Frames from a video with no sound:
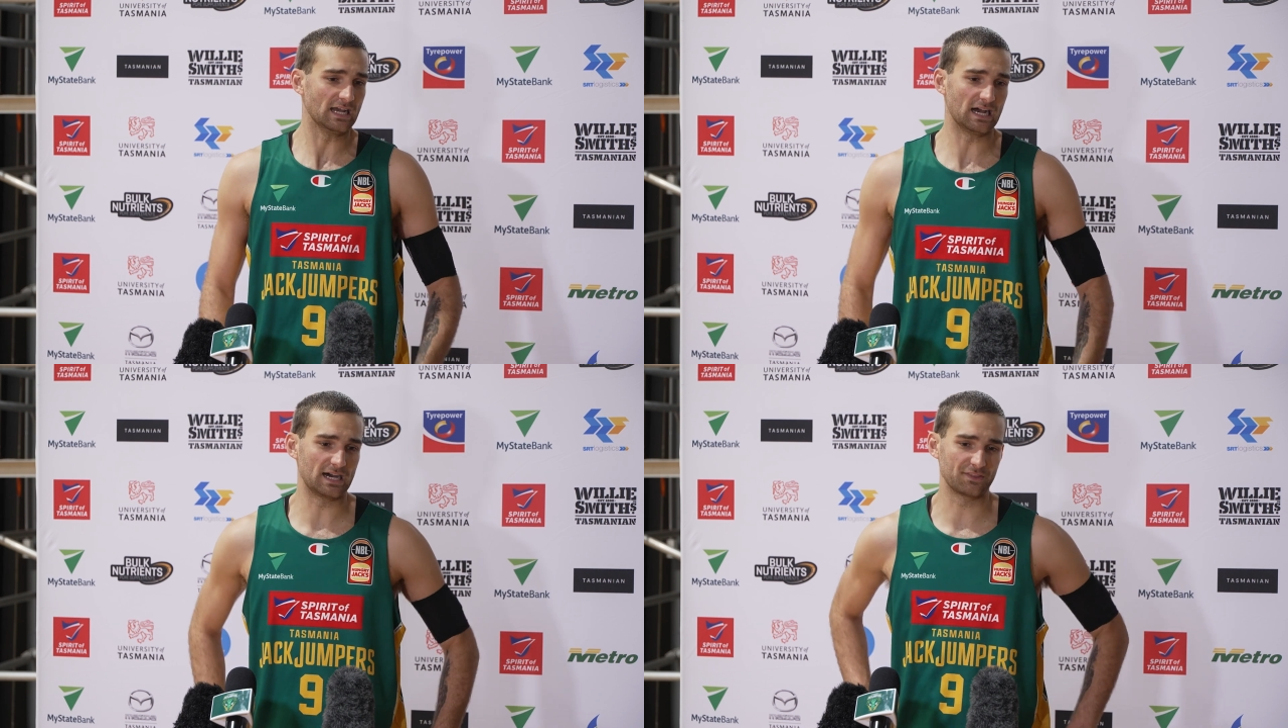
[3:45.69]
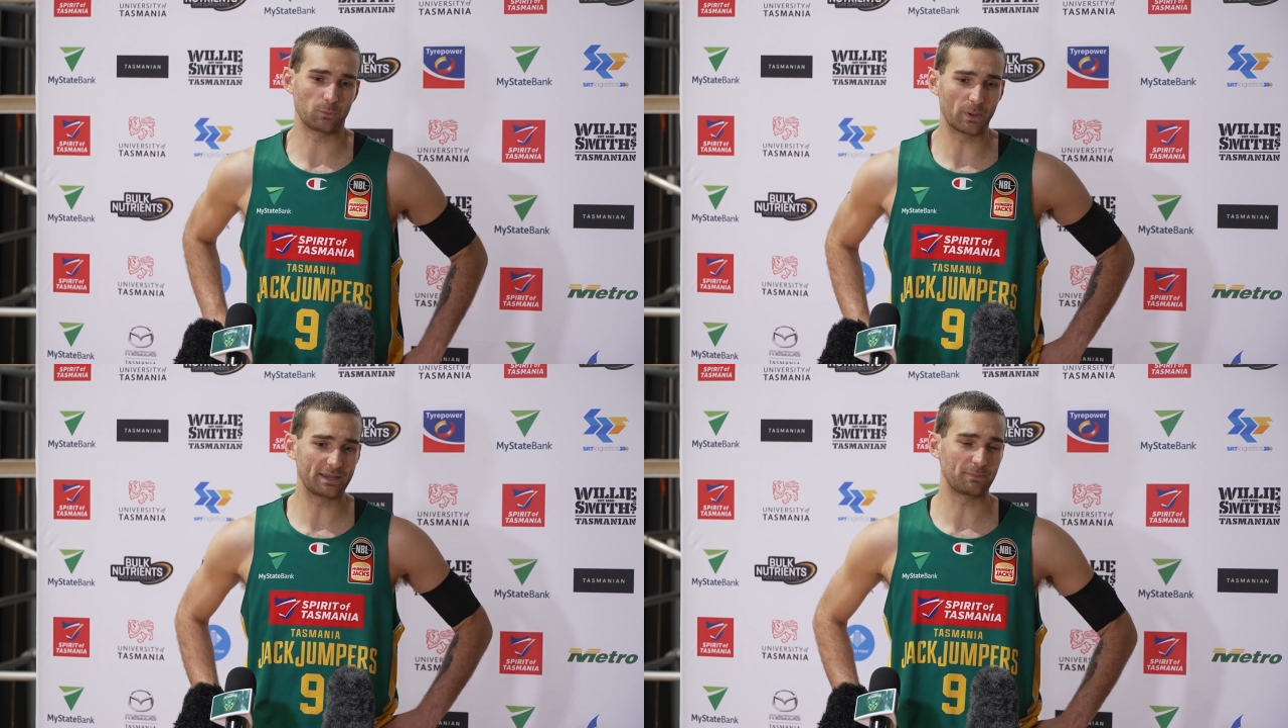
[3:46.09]
on
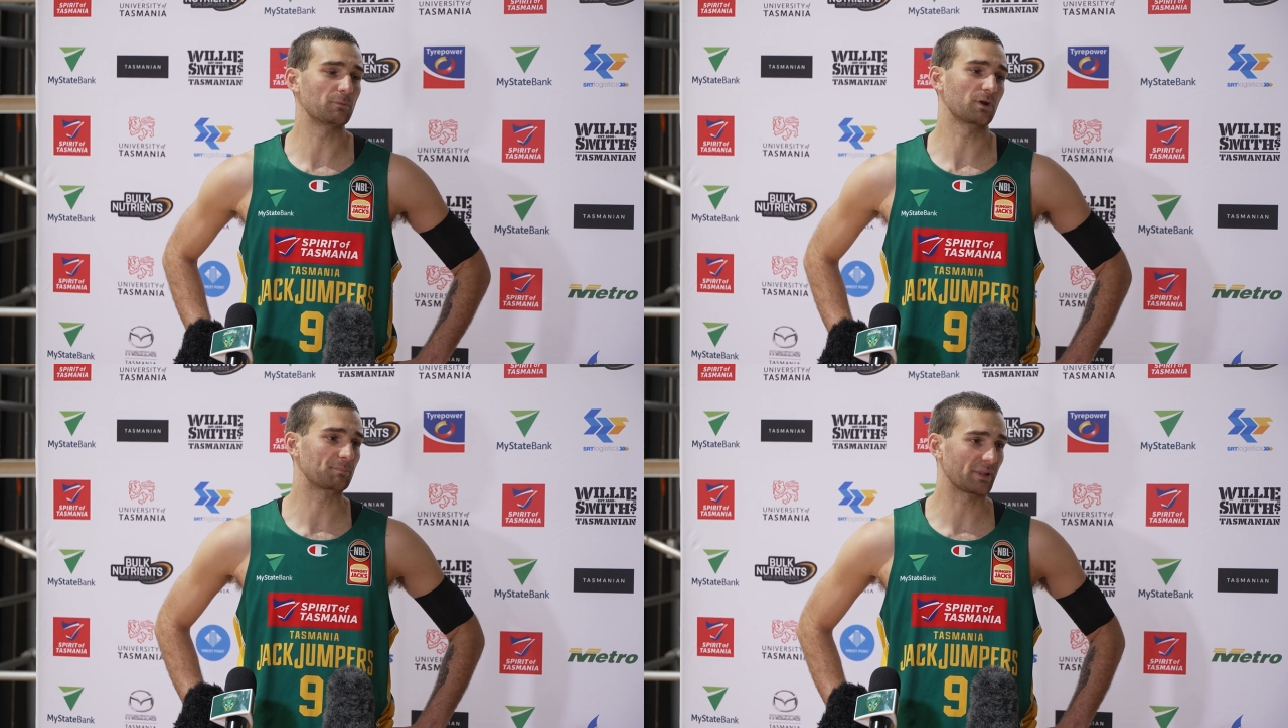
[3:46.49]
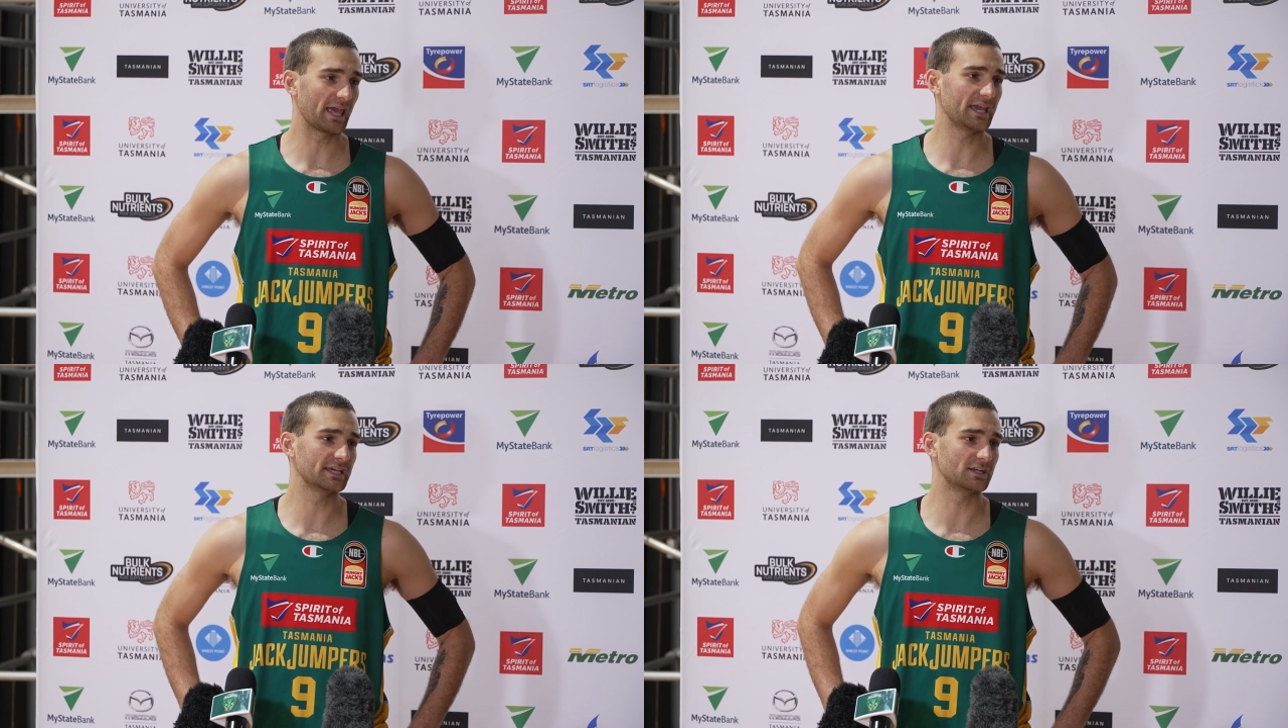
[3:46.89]
the way we want to
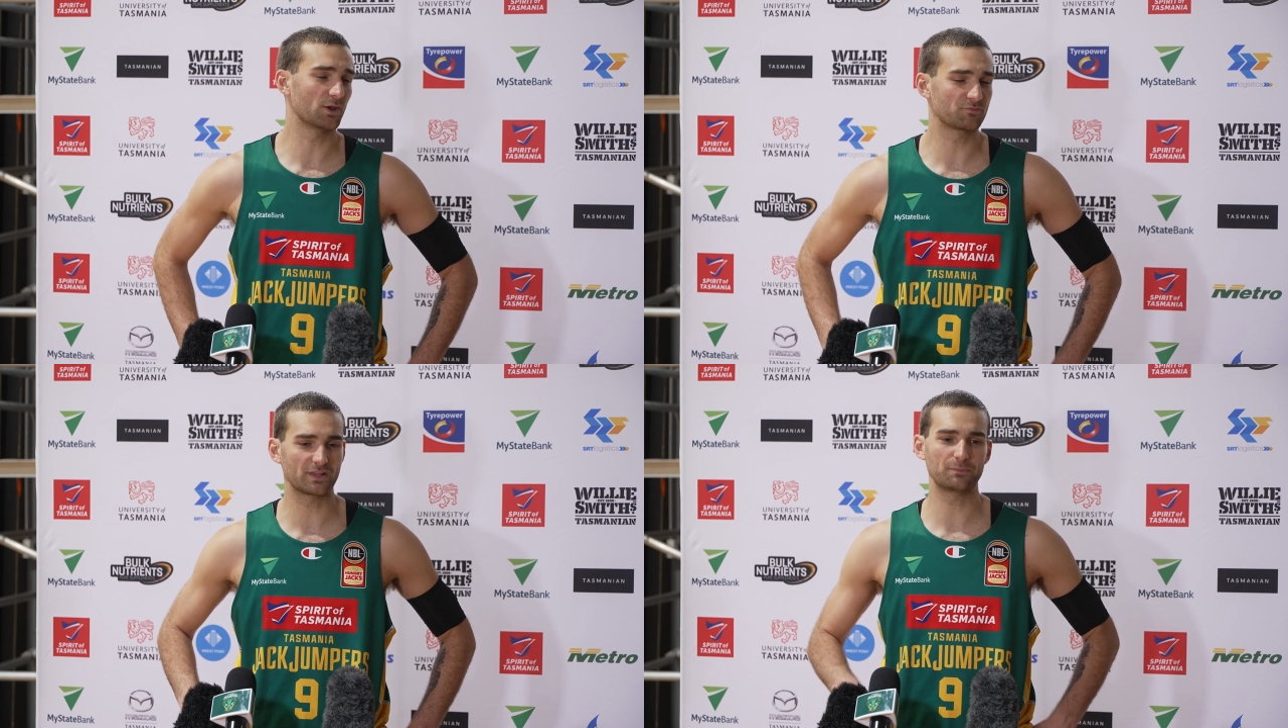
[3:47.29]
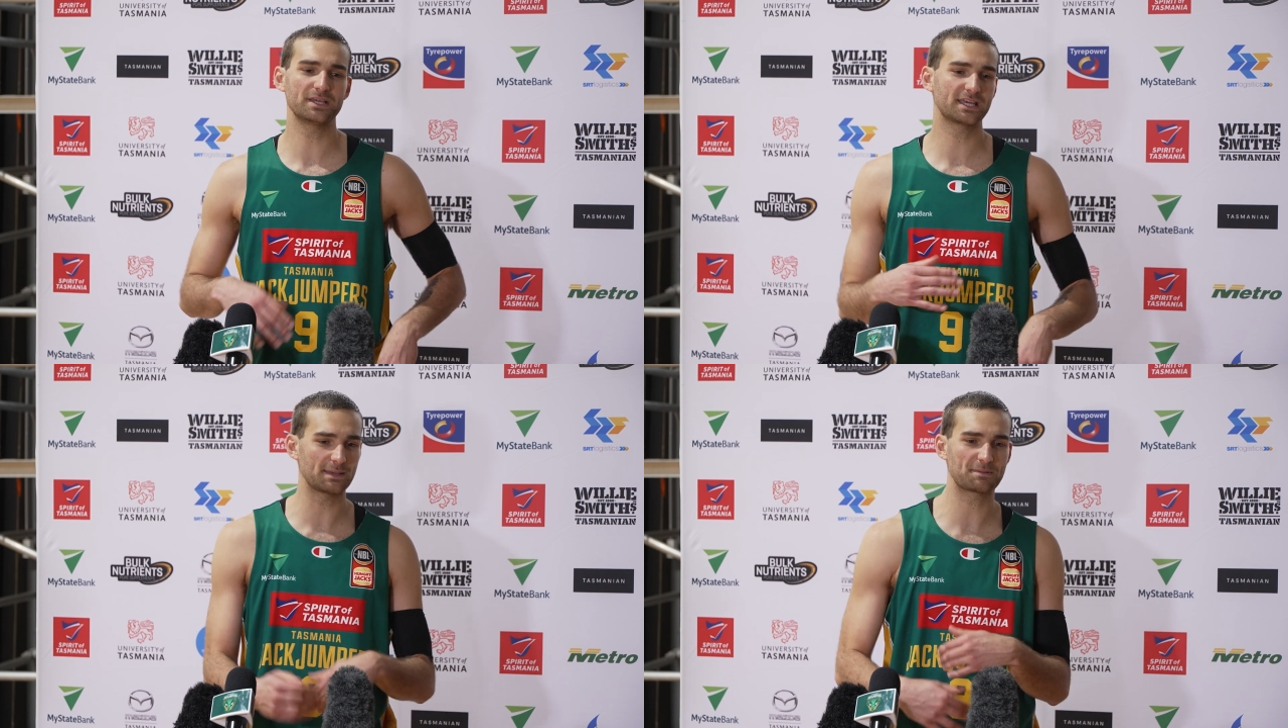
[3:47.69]
play, and hopefully we
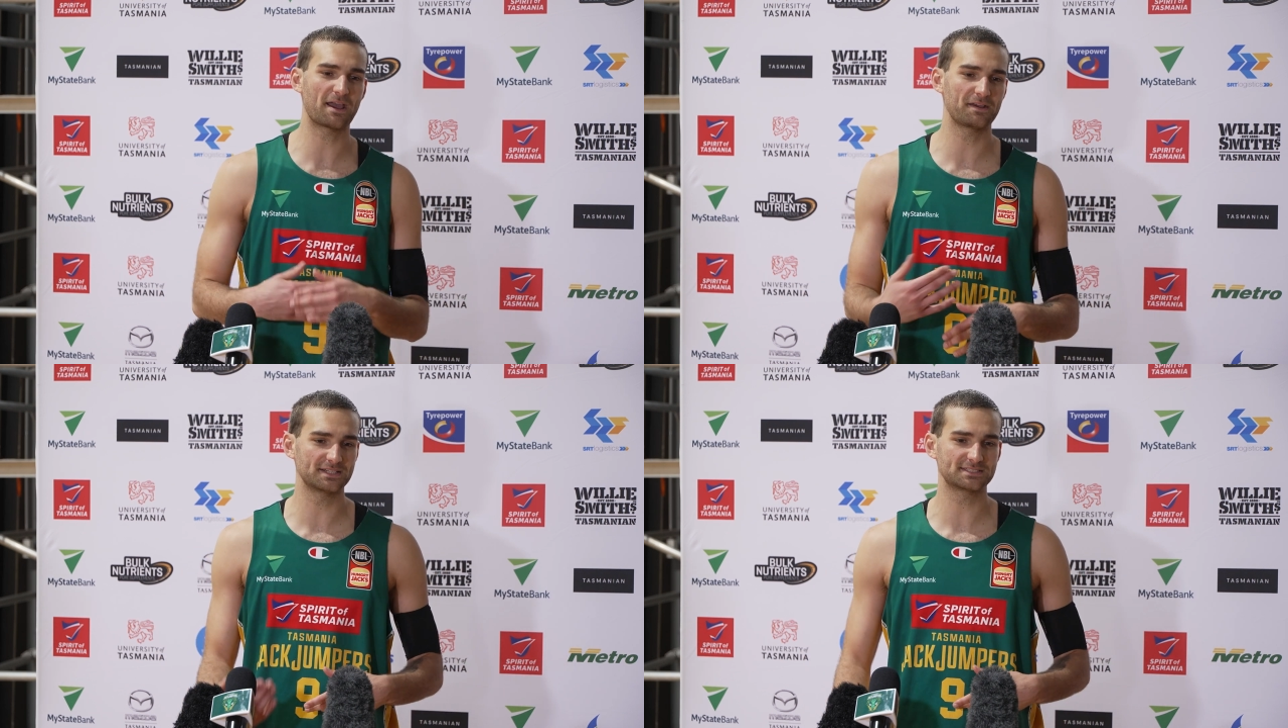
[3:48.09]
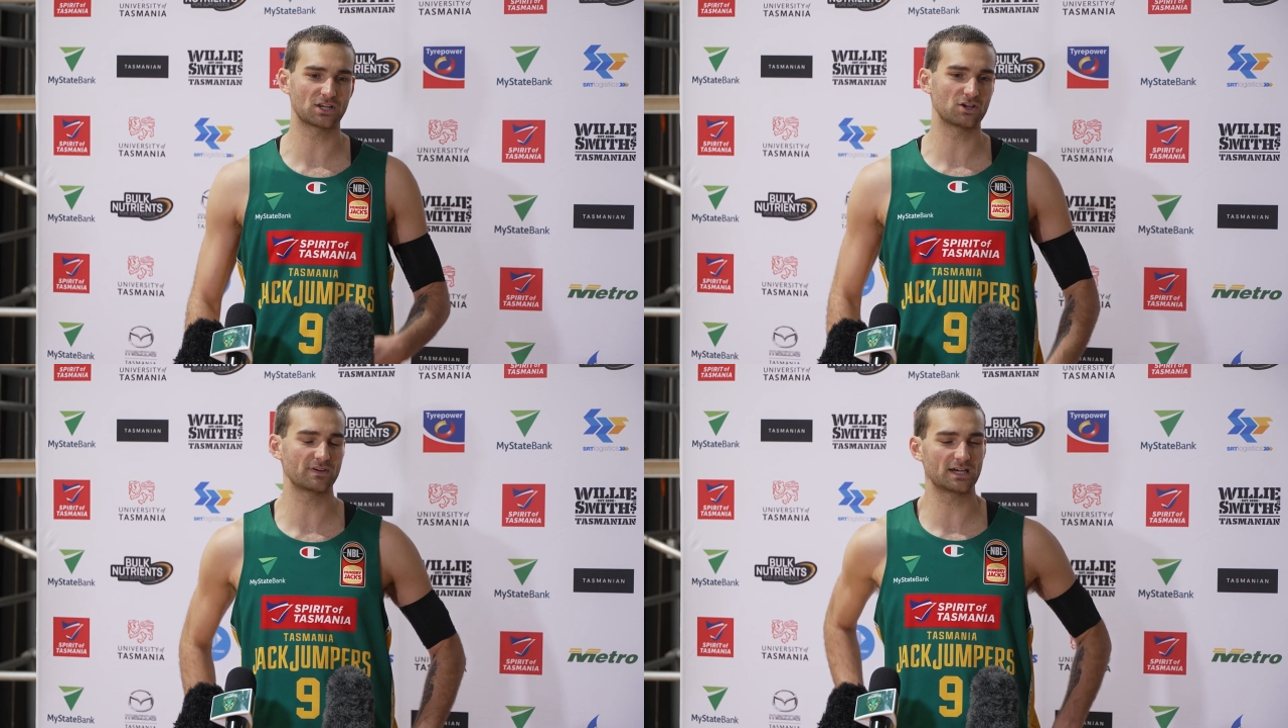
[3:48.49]
can keep carrying this
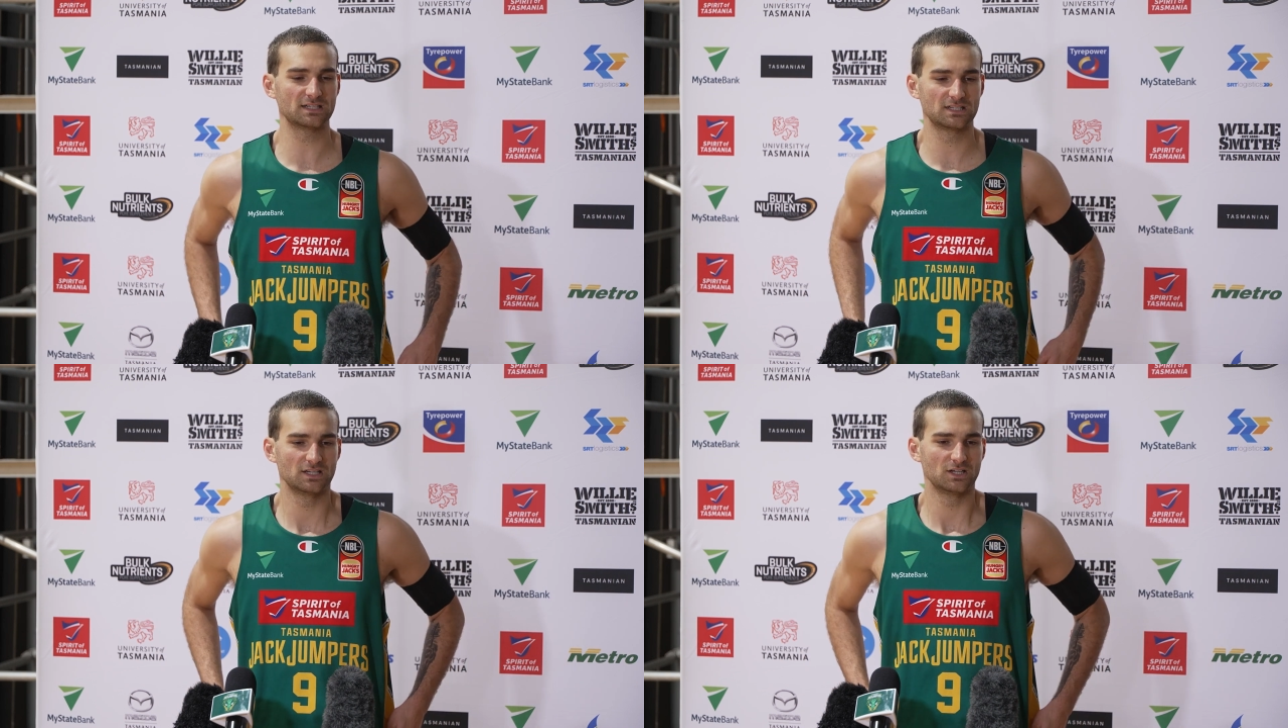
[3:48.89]
over.